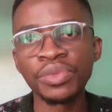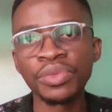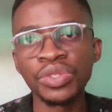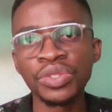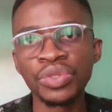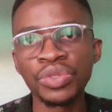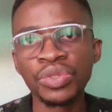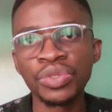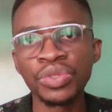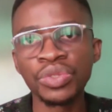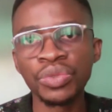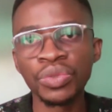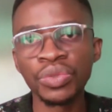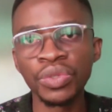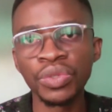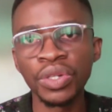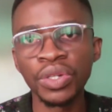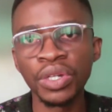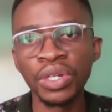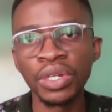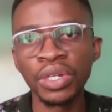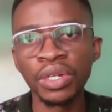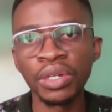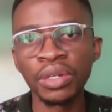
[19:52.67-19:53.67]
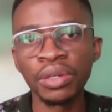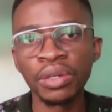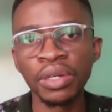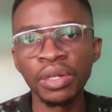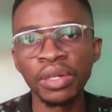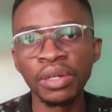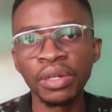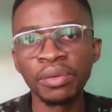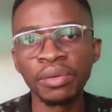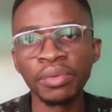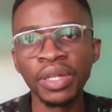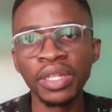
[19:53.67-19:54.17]
to,
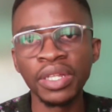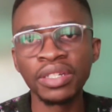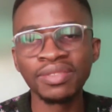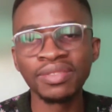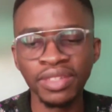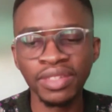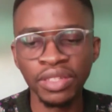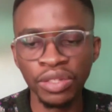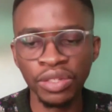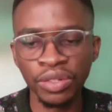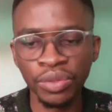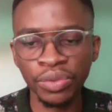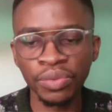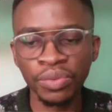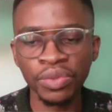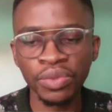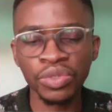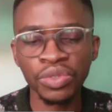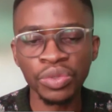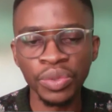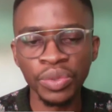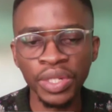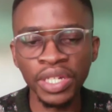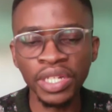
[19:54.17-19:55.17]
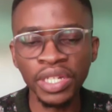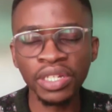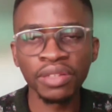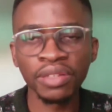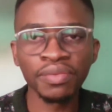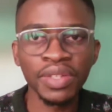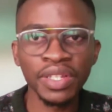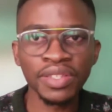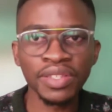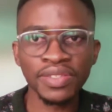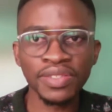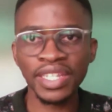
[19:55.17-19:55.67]
and during
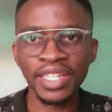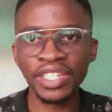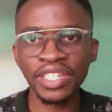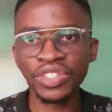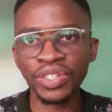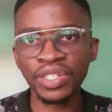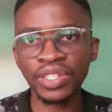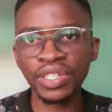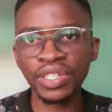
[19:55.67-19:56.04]
a session,